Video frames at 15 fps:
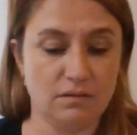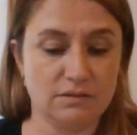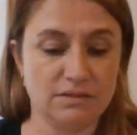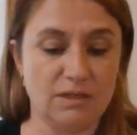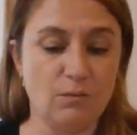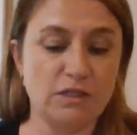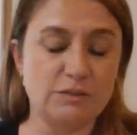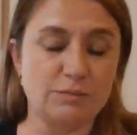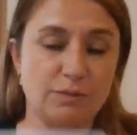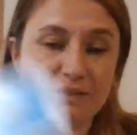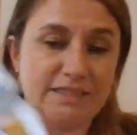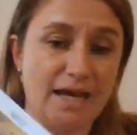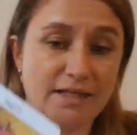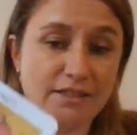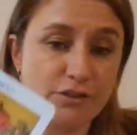someone is
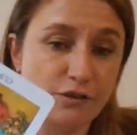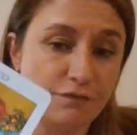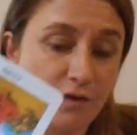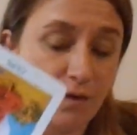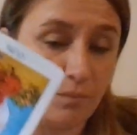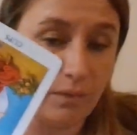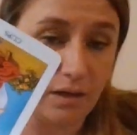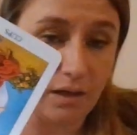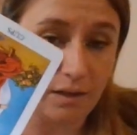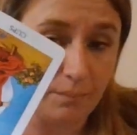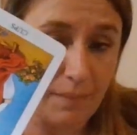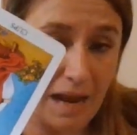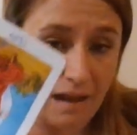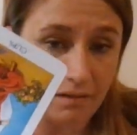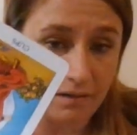protecting you from
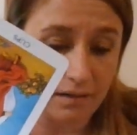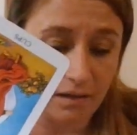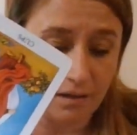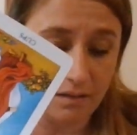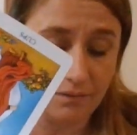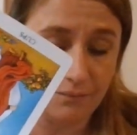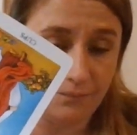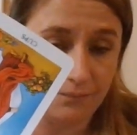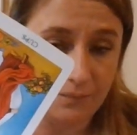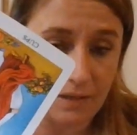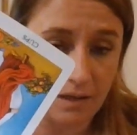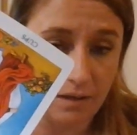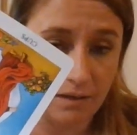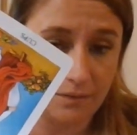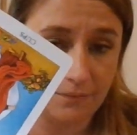a
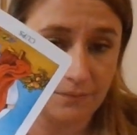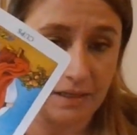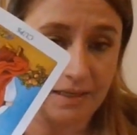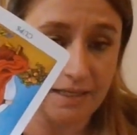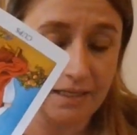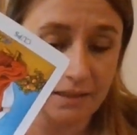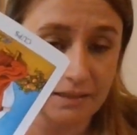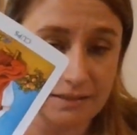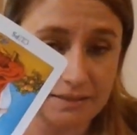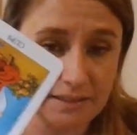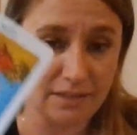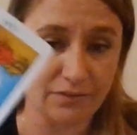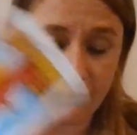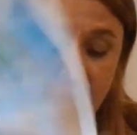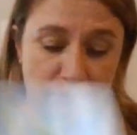an
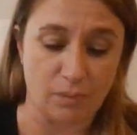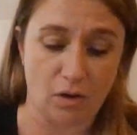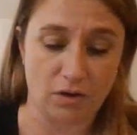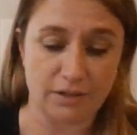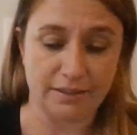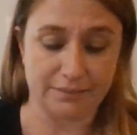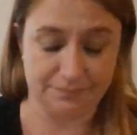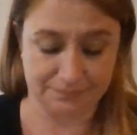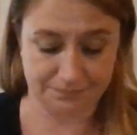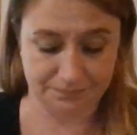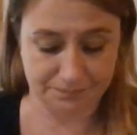ill-intent third party.